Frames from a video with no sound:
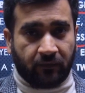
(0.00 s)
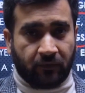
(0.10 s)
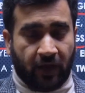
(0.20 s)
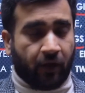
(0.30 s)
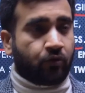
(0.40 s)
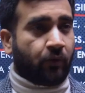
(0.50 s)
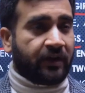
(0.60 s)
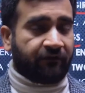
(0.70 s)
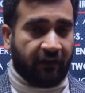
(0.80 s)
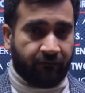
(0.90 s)
around
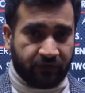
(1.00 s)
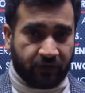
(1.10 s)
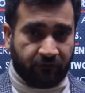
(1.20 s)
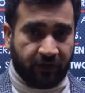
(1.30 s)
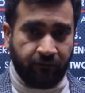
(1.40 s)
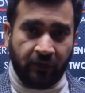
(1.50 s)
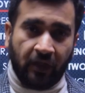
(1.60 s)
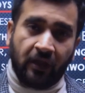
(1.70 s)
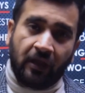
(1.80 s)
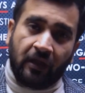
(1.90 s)
25% of them,
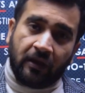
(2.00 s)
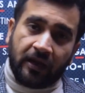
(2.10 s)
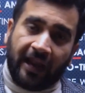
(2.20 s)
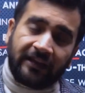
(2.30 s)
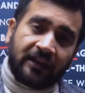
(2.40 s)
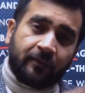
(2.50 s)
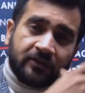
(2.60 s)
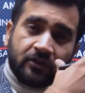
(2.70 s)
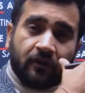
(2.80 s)
90%